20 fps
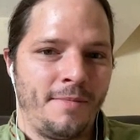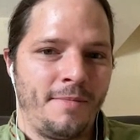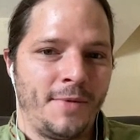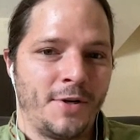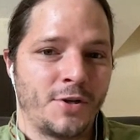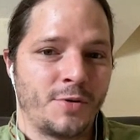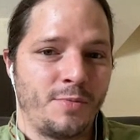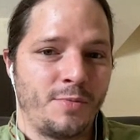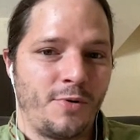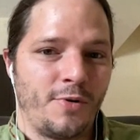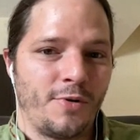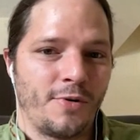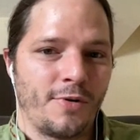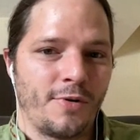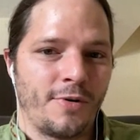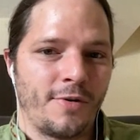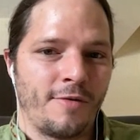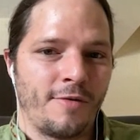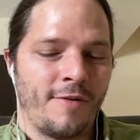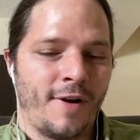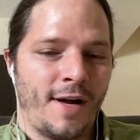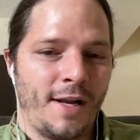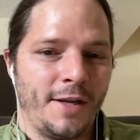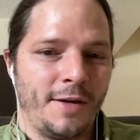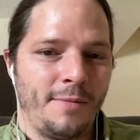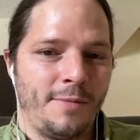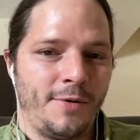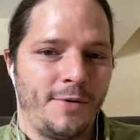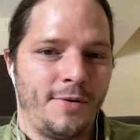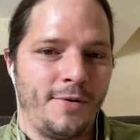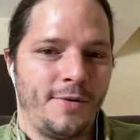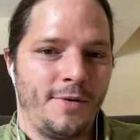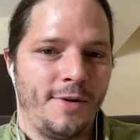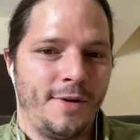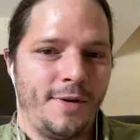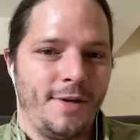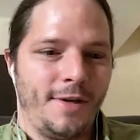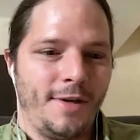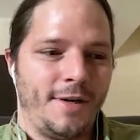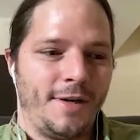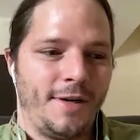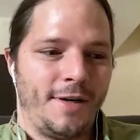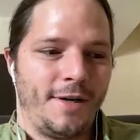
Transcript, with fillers: much more valuable,